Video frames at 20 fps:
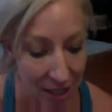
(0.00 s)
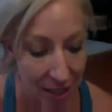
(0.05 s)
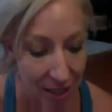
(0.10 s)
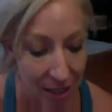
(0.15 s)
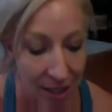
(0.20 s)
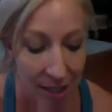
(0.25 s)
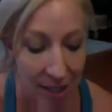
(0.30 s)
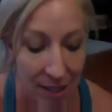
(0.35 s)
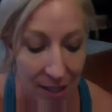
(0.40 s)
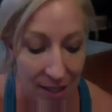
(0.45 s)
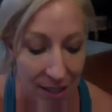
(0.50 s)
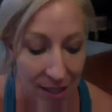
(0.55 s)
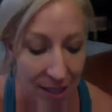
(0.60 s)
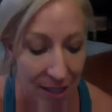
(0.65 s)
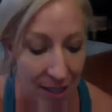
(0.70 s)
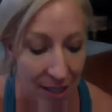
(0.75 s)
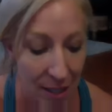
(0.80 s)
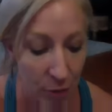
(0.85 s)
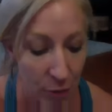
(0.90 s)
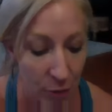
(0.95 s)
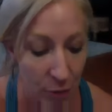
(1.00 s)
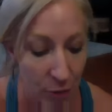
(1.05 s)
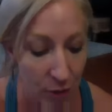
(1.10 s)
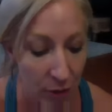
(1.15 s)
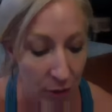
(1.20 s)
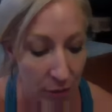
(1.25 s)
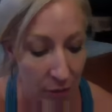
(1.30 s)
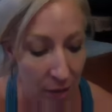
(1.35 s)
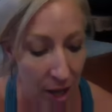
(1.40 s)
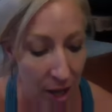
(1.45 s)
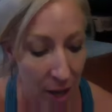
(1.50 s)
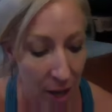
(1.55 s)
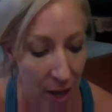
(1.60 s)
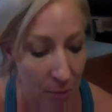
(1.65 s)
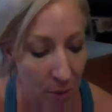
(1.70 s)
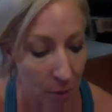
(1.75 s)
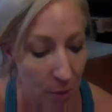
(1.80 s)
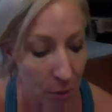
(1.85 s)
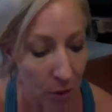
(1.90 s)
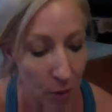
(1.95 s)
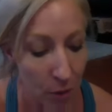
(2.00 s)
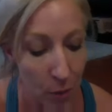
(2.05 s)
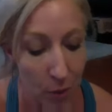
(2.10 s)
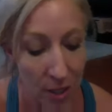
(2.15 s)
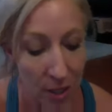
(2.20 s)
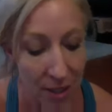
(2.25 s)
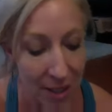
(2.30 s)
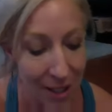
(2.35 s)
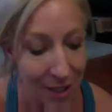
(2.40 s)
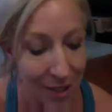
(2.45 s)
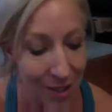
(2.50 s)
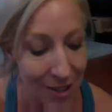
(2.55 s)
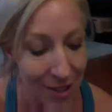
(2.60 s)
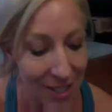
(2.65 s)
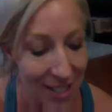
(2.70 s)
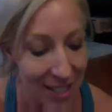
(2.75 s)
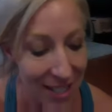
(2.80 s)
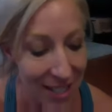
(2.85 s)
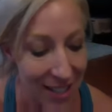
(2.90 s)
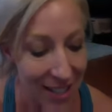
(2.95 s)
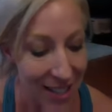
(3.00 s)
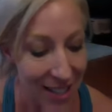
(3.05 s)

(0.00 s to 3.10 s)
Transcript: easy in flip-flops with a whiskey or tea.